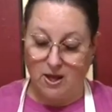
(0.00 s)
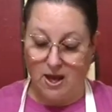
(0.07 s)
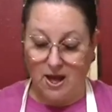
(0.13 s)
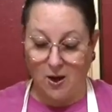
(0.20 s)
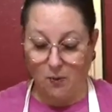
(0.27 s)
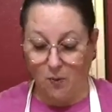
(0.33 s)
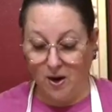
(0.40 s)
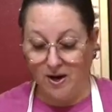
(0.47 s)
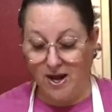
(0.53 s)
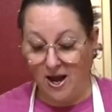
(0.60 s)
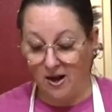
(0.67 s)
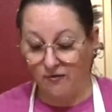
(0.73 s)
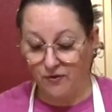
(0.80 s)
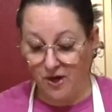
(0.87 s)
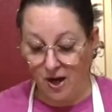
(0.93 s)

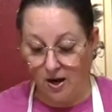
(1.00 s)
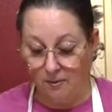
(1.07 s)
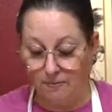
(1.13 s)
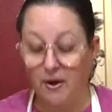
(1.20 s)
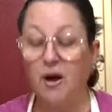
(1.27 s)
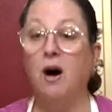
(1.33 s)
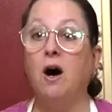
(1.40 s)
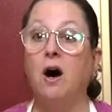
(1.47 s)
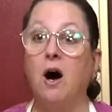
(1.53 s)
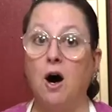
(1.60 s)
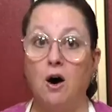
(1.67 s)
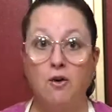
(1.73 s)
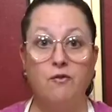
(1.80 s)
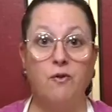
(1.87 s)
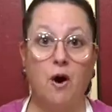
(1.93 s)
1/2 cup
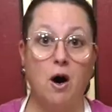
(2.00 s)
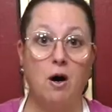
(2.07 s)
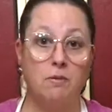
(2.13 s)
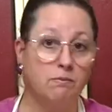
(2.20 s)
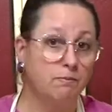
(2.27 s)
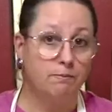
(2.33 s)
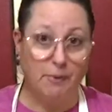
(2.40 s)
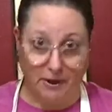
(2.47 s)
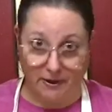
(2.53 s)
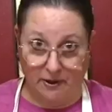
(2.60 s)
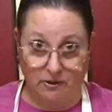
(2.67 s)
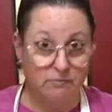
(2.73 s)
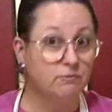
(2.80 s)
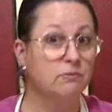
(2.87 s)
of butter.